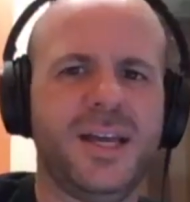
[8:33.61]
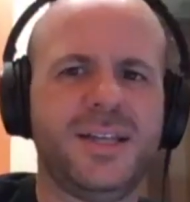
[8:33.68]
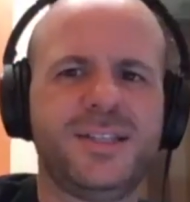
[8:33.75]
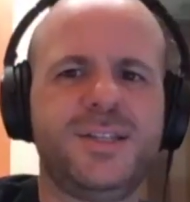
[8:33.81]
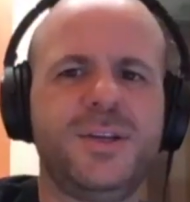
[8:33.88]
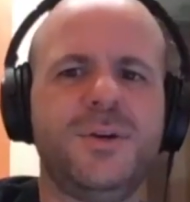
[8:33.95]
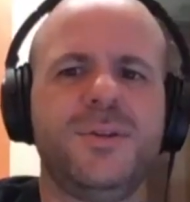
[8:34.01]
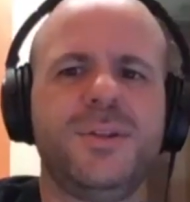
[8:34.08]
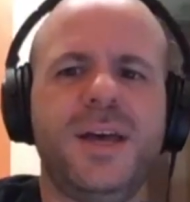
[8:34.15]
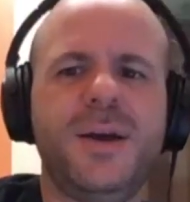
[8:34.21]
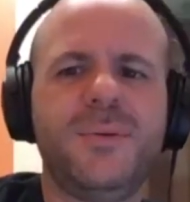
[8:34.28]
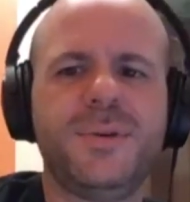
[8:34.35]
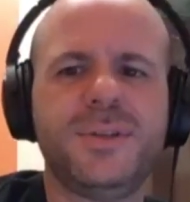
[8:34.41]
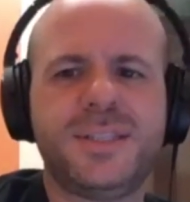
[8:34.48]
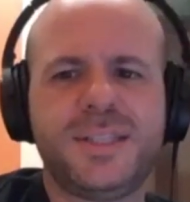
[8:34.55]
So that
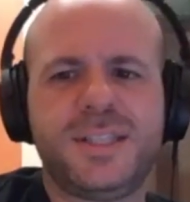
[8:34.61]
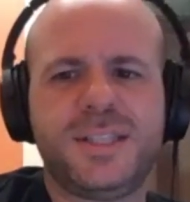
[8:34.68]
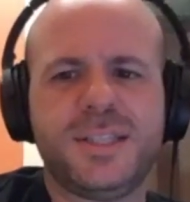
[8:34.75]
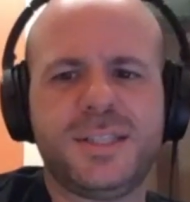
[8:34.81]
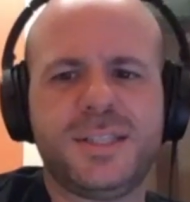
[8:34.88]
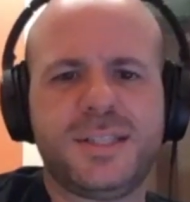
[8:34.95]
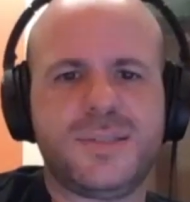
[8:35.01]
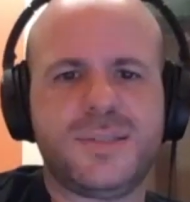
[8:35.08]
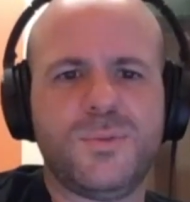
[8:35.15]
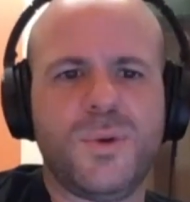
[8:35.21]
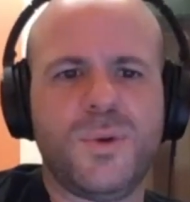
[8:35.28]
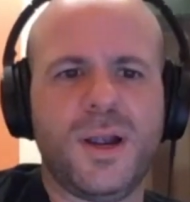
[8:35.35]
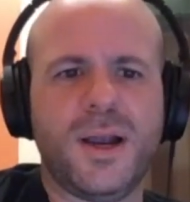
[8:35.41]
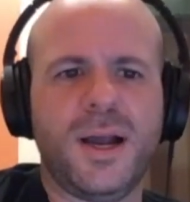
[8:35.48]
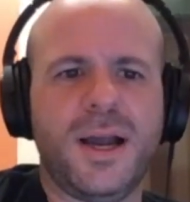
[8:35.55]
was just
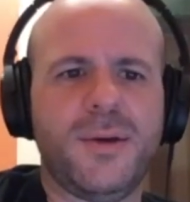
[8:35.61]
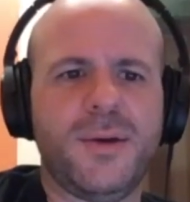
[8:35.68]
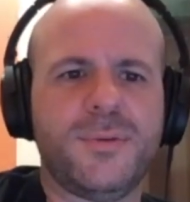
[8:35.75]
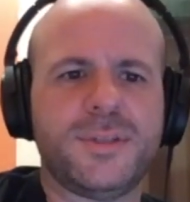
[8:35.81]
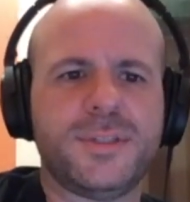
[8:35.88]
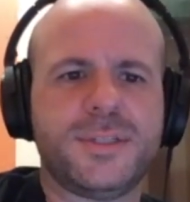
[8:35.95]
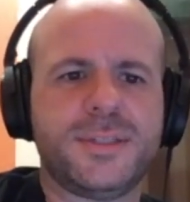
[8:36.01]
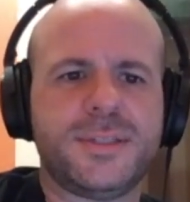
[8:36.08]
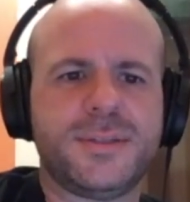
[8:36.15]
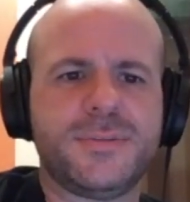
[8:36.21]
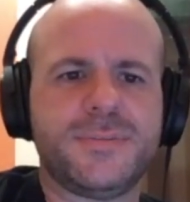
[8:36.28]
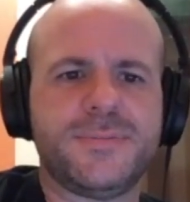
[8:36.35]
where I was.